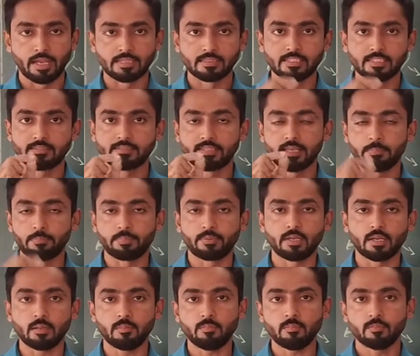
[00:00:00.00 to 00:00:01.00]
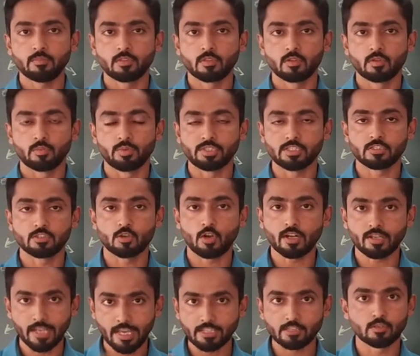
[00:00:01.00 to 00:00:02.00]
and this septum, which is
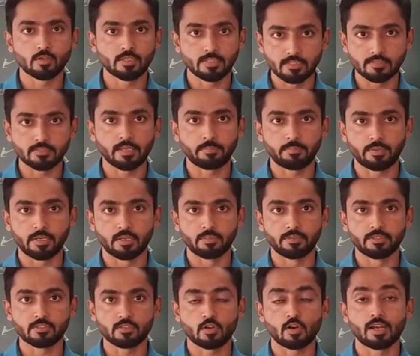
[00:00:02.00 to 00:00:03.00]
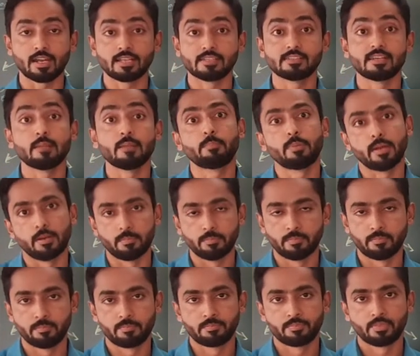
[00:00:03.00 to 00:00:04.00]
not actually the septum, is called as
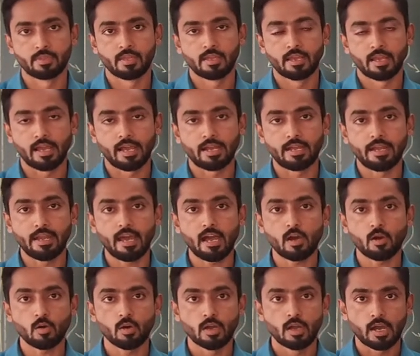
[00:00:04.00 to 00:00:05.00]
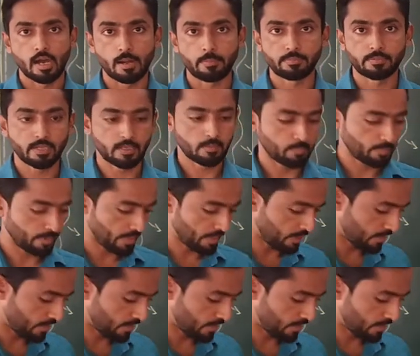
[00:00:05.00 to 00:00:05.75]
replum. And now after